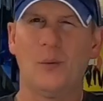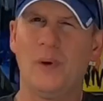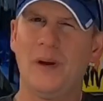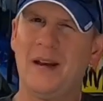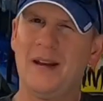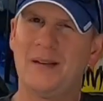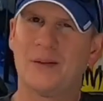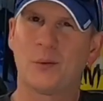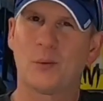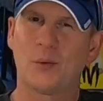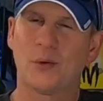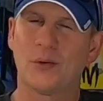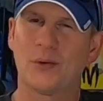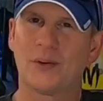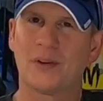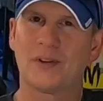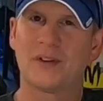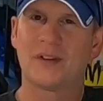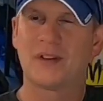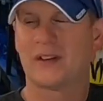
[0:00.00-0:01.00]
what in the
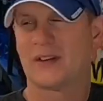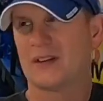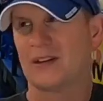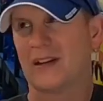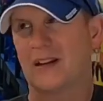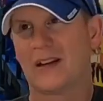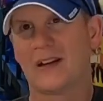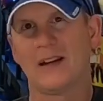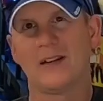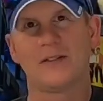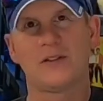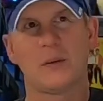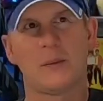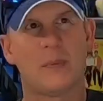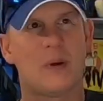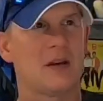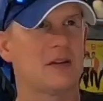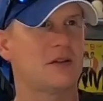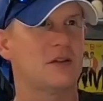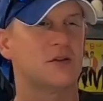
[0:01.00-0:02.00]
world is this? And they left a
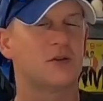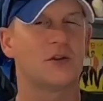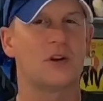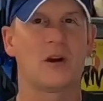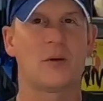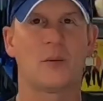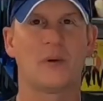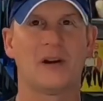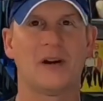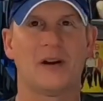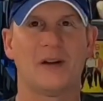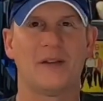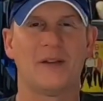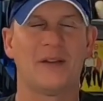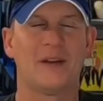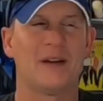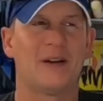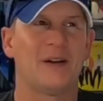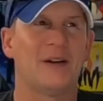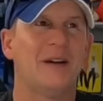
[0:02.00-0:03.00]
message and I went
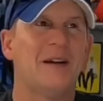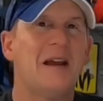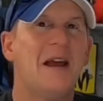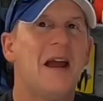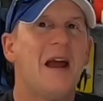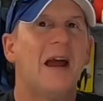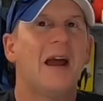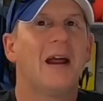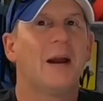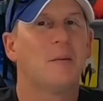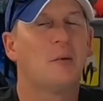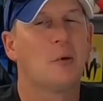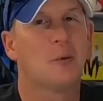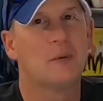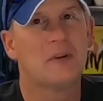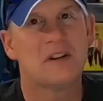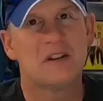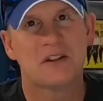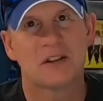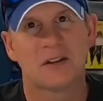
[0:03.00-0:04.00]
up there and I'm going
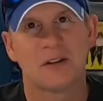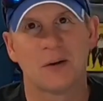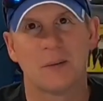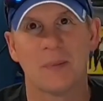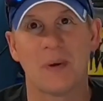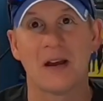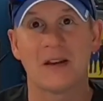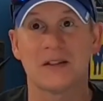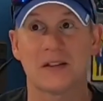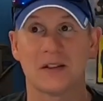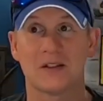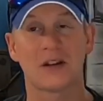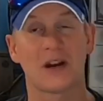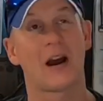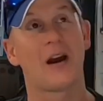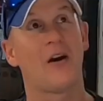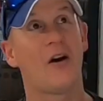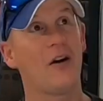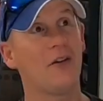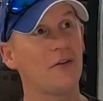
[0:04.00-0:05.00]
to read you their message.
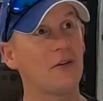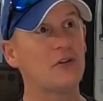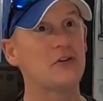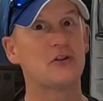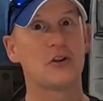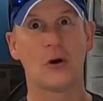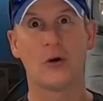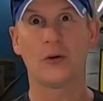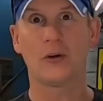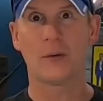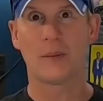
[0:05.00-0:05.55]
I often joke